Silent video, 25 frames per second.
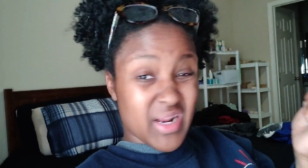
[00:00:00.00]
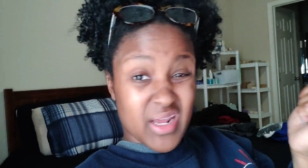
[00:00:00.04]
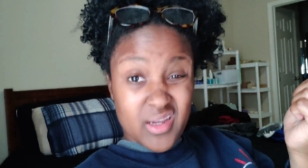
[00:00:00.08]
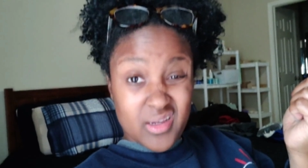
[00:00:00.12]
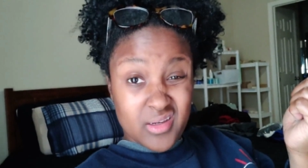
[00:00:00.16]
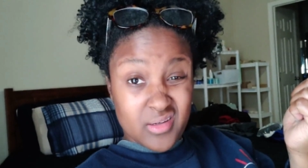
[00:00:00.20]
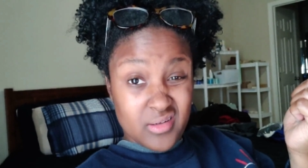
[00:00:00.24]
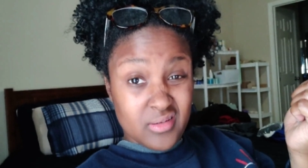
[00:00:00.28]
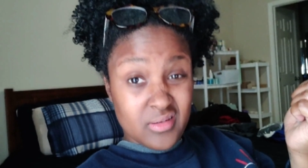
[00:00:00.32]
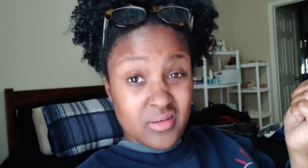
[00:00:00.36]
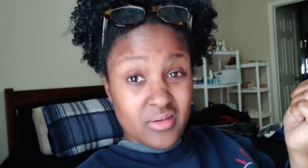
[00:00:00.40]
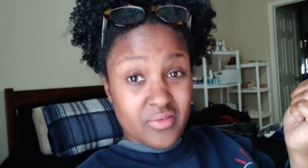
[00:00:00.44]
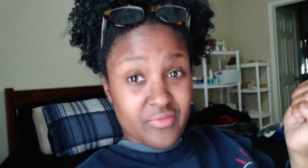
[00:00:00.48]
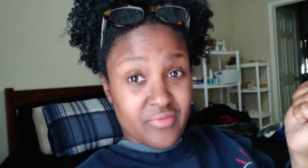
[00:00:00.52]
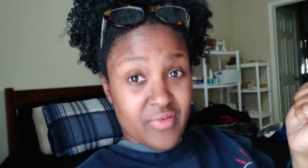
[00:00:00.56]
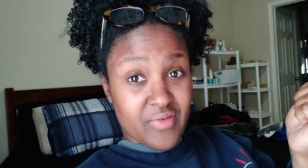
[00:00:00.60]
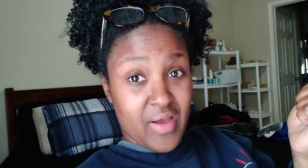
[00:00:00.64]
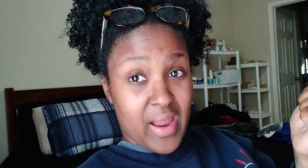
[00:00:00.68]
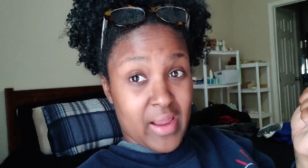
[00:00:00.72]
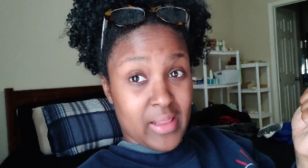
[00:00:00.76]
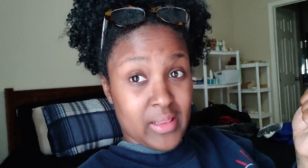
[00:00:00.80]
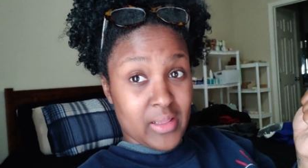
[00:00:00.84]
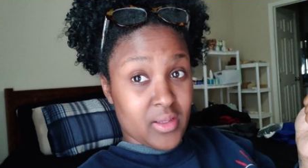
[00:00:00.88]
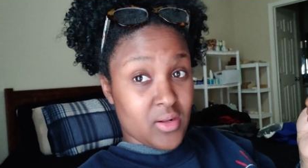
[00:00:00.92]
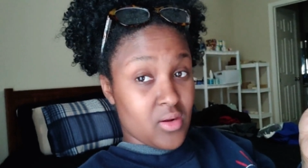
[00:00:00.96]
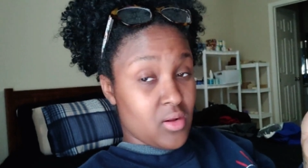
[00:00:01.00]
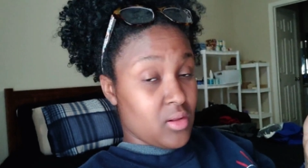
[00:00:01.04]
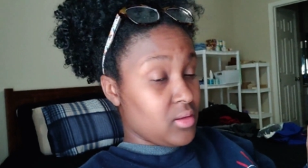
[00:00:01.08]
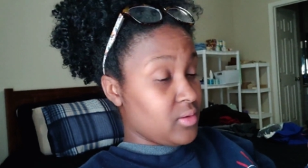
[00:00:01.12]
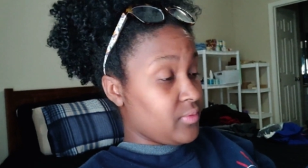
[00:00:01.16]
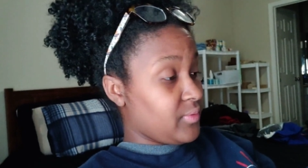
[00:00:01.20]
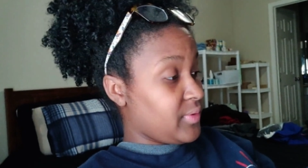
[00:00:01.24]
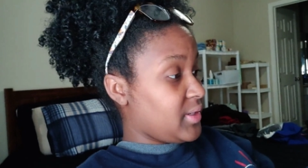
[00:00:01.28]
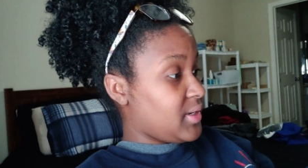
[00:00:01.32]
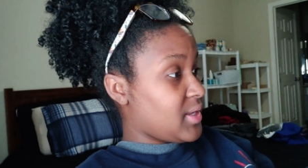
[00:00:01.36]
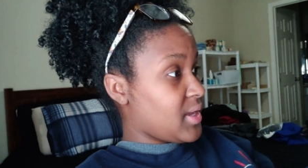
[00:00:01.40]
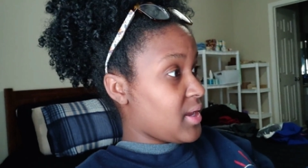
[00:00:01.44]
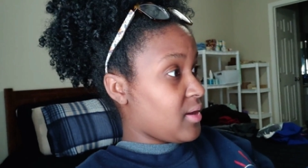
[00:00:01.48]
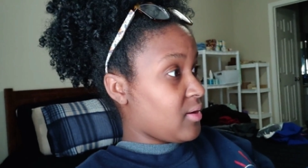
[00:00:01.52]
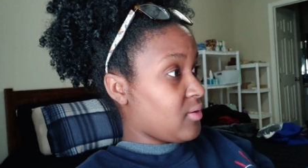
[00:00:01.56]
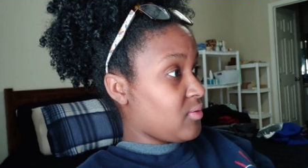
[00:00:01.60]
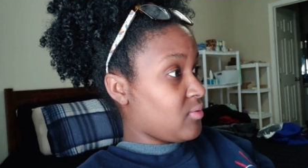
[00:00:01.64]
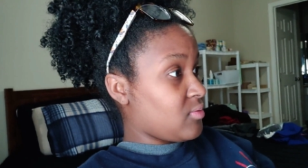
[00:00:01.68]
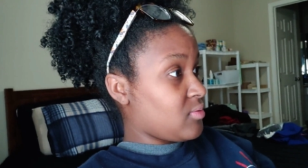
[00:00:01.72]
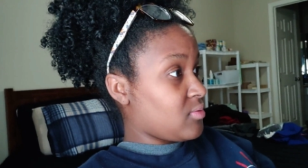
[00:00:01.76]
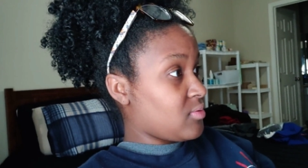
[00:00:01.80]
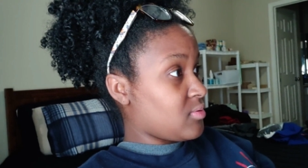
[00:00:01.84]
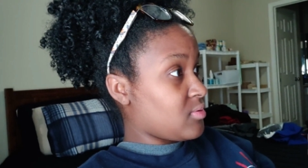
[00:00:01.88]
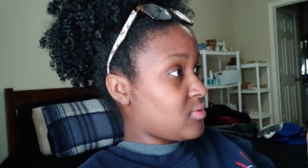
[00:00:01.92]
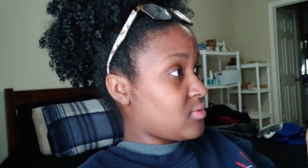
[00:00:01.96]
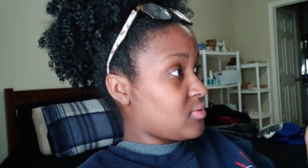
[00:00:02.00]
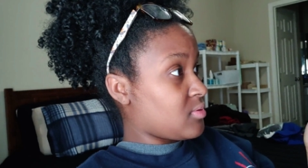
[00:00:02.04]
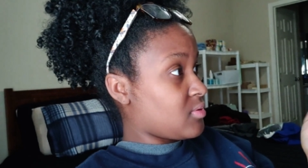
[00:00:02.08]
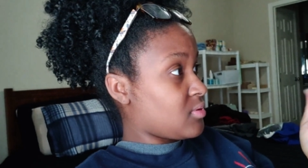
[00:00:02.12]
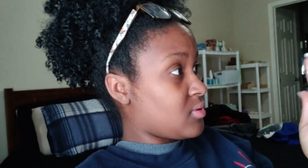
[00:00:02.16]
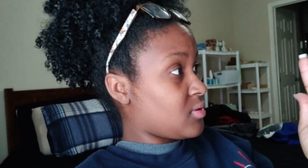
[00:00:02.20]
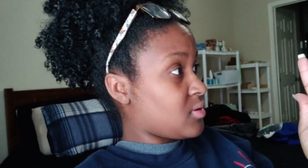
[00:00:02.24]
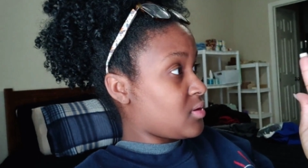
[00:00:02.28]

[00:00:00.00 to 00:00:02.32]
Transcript: I mean, I could file it all the way down.